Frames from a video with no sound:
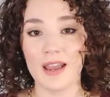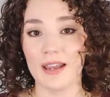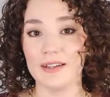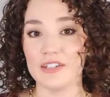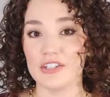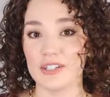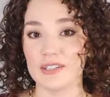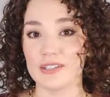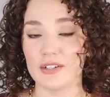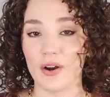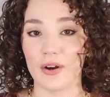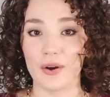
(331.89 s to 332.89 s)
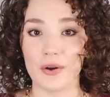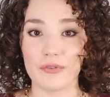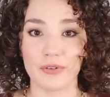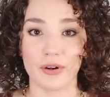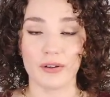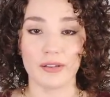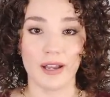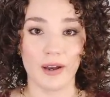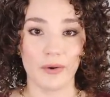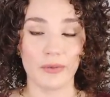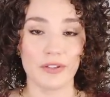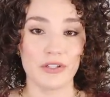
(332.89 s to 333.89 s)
and just our overall health